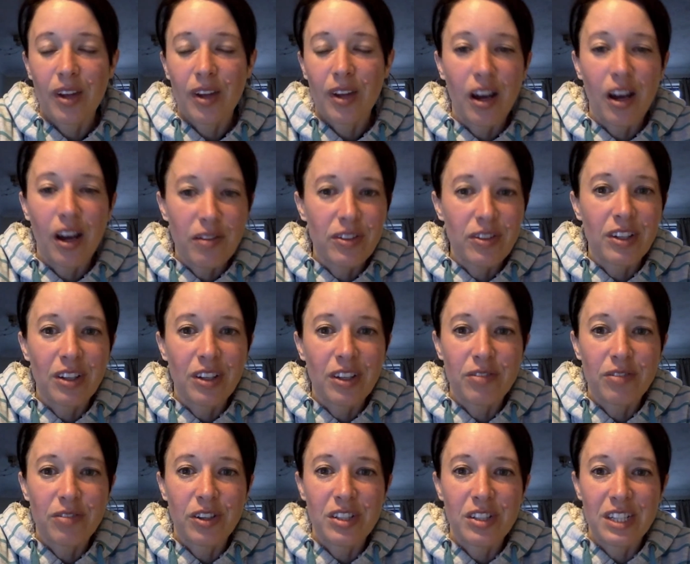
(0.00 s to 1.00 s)
I think I
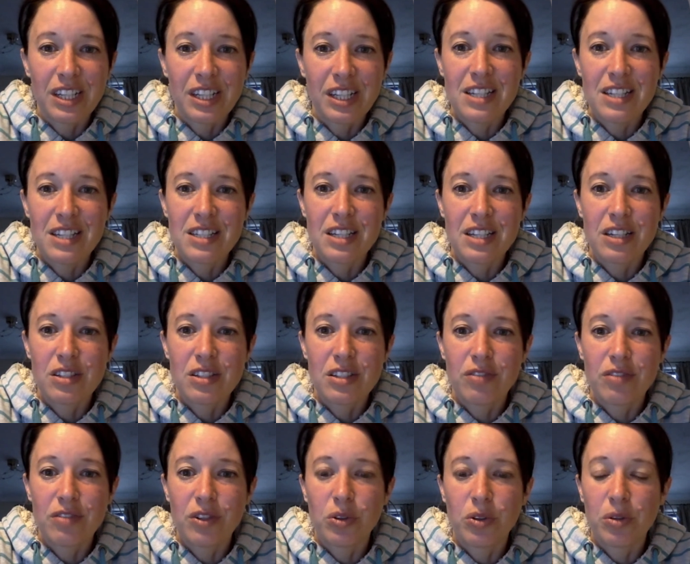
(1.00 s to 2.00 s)
find it easier to
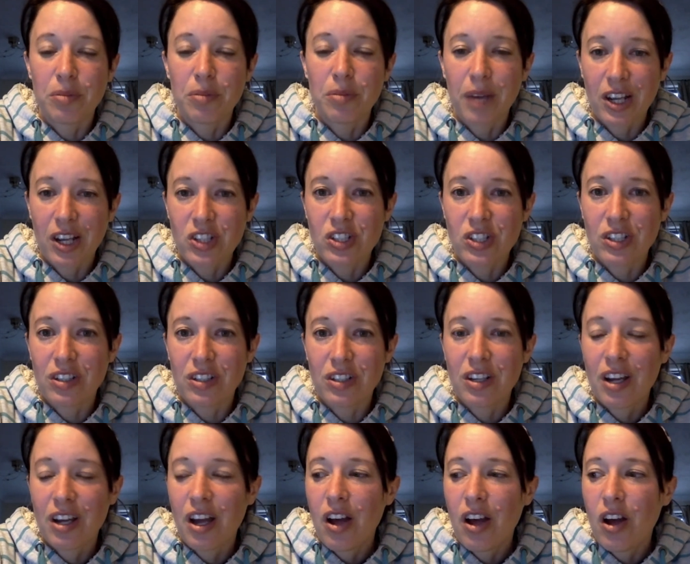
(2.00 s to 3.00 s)
feel compassion
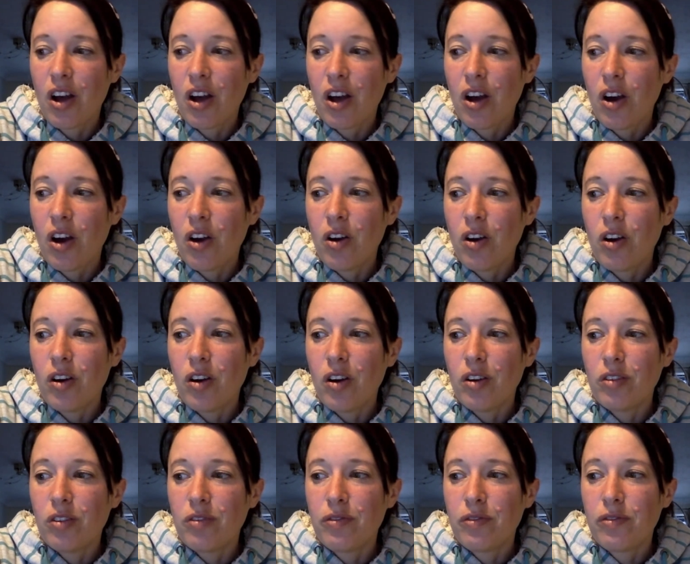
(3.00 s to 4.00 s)

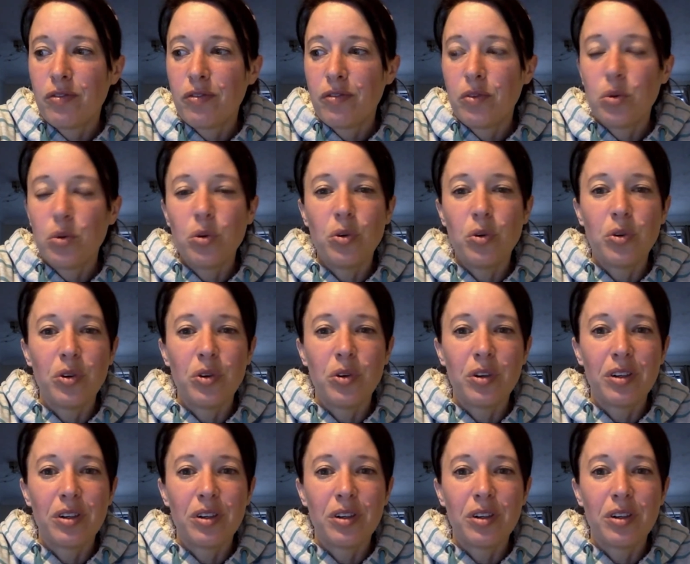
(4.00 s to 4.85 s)
for